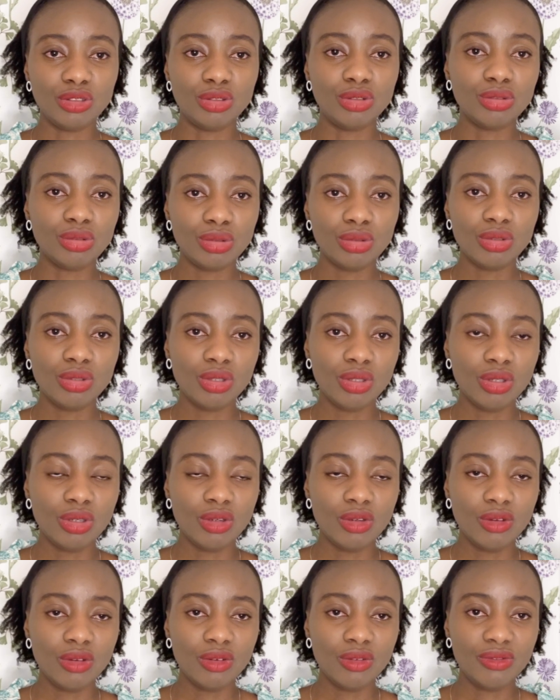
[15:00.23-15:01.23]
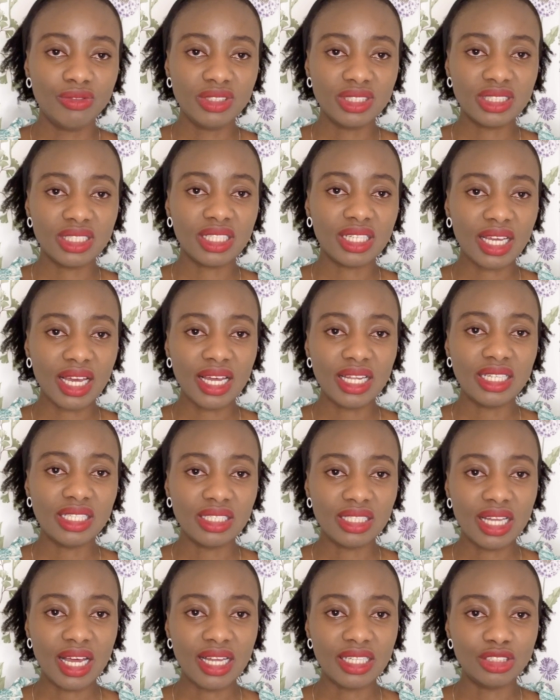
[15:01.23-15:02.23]
do
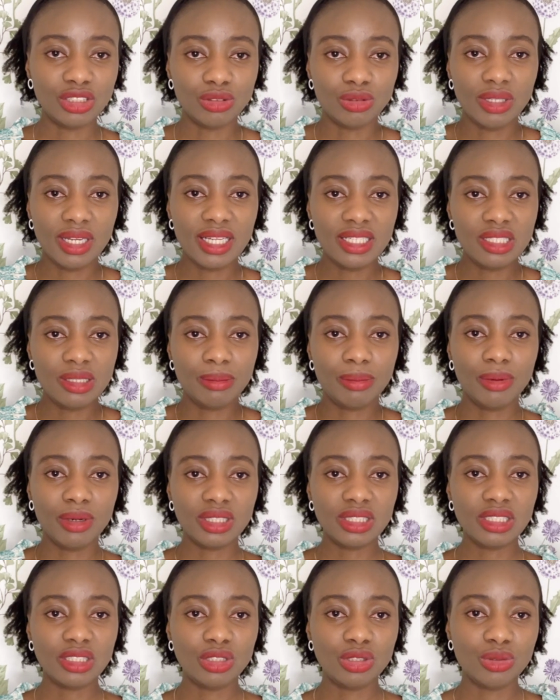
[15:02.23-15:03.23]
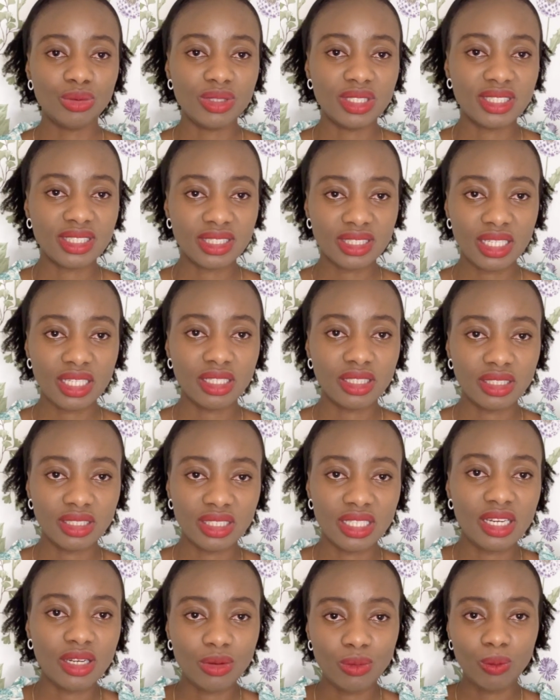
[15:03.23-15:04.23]
physically and you let the body do its thing,
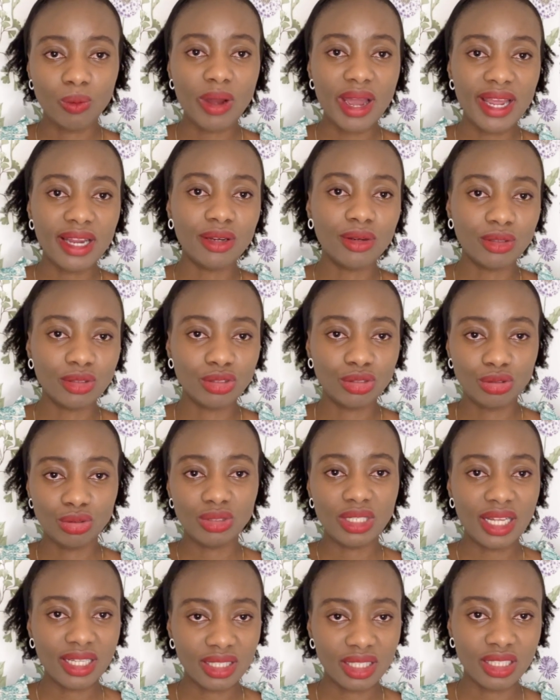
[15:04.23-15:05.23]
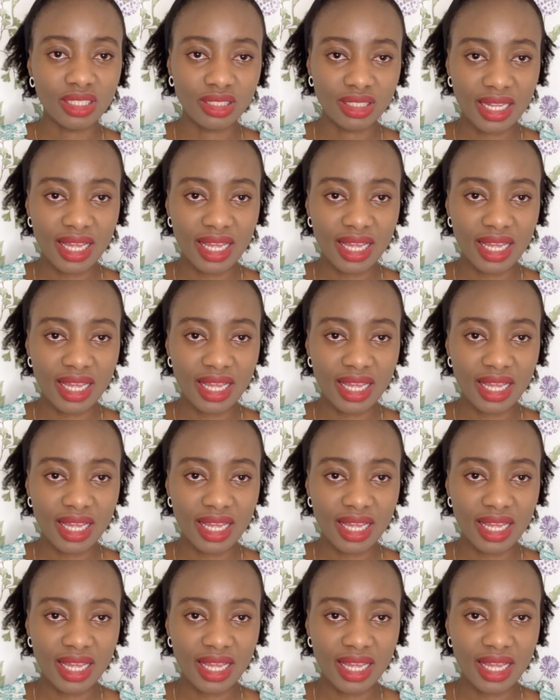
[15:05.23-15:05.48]
then why not do that thing?